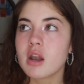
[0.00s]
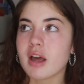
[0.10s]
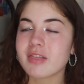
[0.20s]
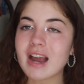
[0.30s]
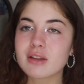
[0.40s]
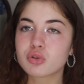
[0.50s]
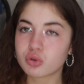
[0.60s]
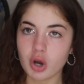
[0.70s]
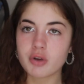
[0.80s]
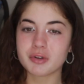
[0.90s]
Like that is
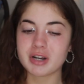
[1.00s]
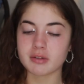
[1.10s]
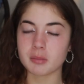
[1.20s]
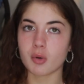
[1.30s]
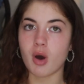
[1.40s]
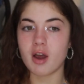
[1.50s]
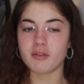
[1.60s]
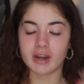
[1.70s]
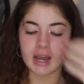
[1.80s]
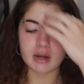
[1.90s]
so reasonable,
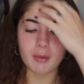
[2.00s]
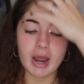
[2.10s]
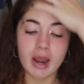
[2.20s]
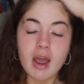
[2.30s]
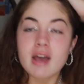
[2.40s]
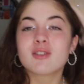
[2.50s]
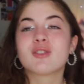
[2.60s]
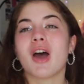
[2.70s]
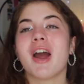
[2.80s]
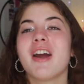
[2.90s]
I think anyway.
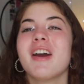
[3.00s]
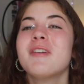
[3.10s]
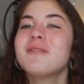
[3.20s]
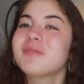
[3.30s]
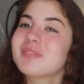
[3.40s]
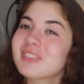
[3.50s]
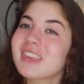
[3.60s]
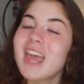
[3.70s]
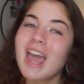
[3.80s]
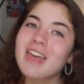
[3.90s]
So
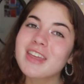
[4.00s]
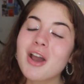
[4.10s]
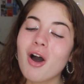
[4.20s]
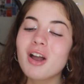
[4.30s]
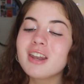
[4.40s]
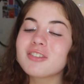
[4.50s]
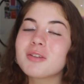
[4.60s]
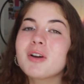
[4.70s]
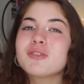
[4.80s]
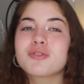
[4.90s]
here they are,
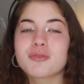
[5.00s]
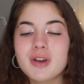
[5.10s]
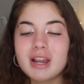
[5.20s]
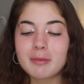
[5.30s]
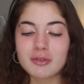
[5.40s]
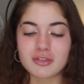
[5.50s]
literally my dream